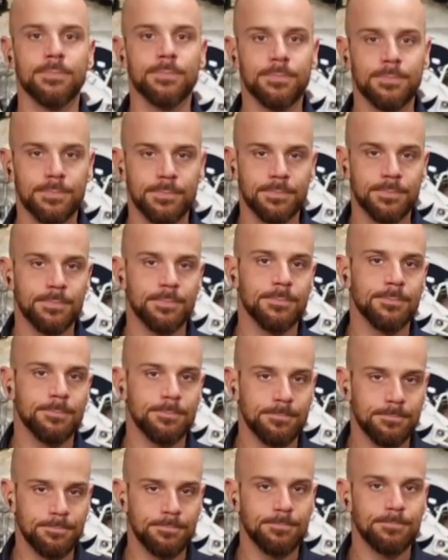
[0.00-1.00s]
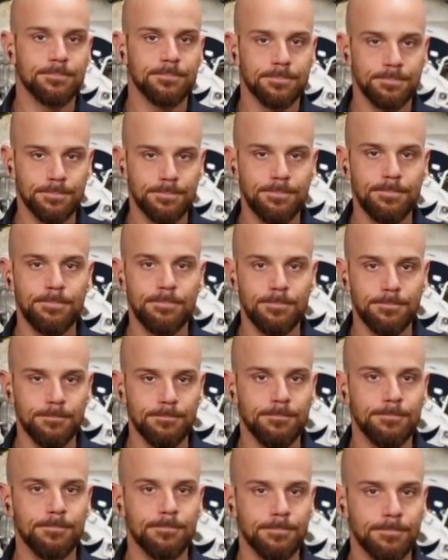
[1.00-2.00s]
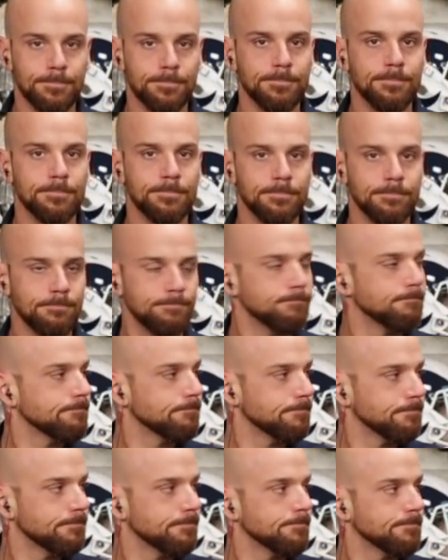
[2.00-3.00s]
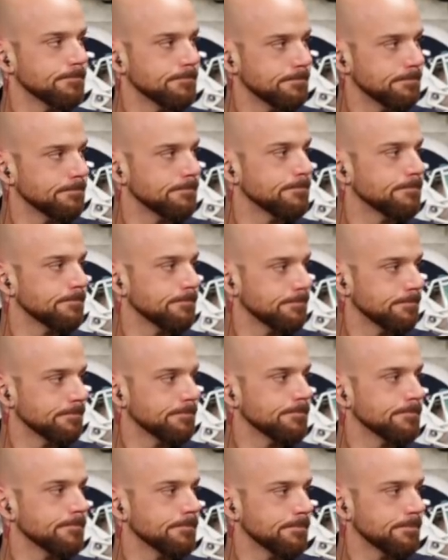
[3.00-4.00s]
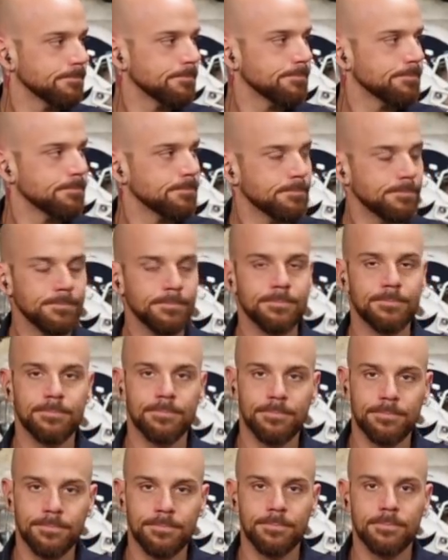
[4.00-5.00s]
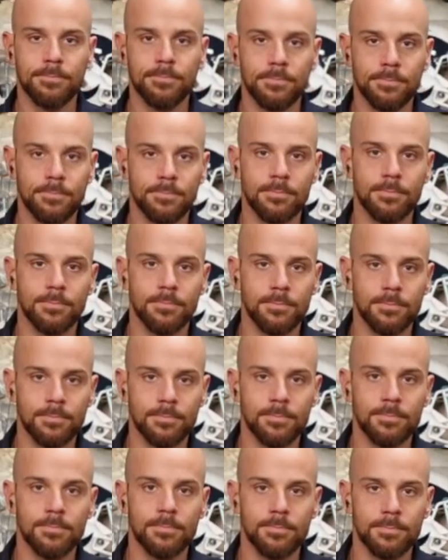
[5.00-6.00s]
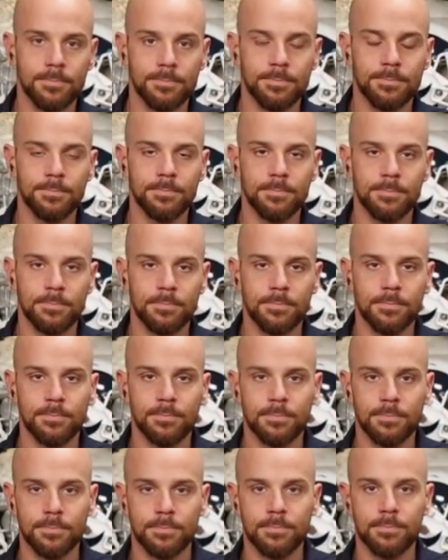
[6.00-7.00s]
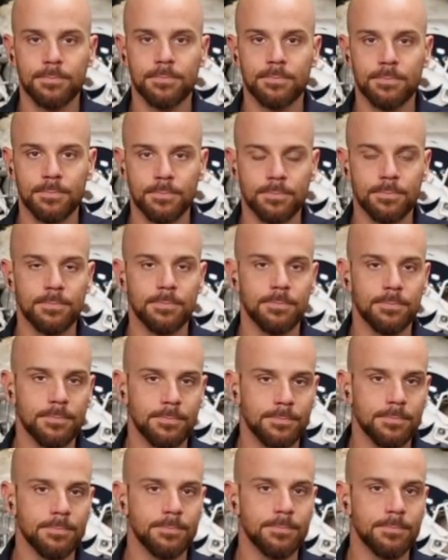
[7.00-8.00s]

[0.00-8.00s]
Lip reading: (silent)